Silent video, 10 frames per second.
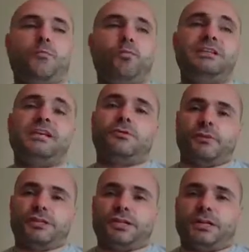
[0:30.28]
We did
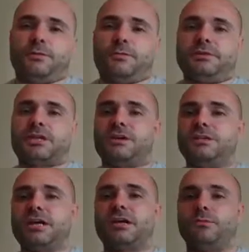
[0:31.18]
originally, when we started the
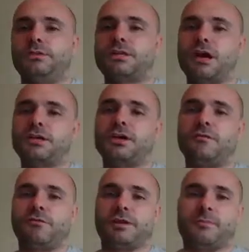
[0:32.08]
channel, we started
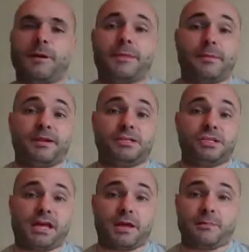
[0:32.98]
covering the Batman
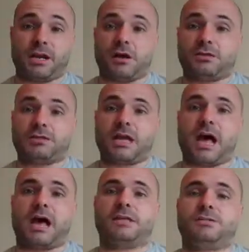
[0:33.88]
miniature game a lot,
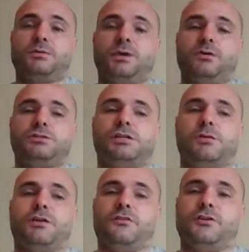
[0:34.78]
and we
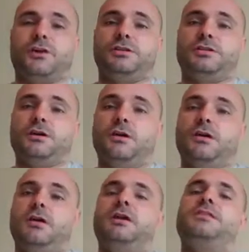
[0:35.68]
also covered
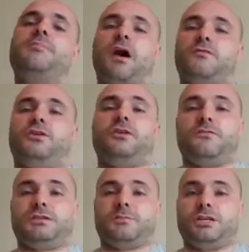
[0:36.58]
the Marvel
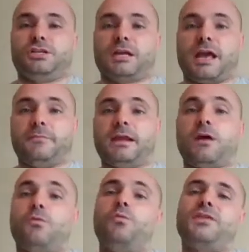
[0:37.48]
Universe miniature game.
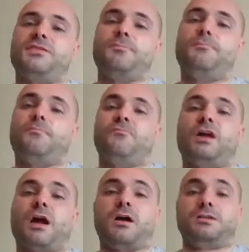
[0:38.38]
Now, with
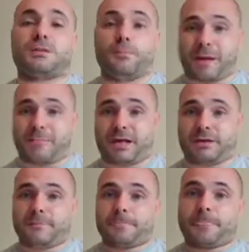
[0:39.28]
regards to
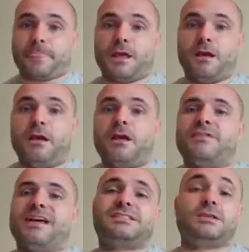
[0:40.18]
Batman,
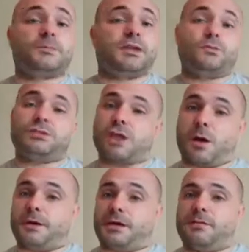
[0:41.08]
that's something we're
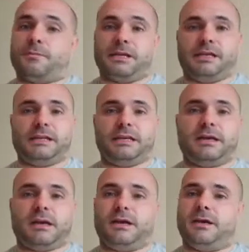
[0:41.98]
stopping completely.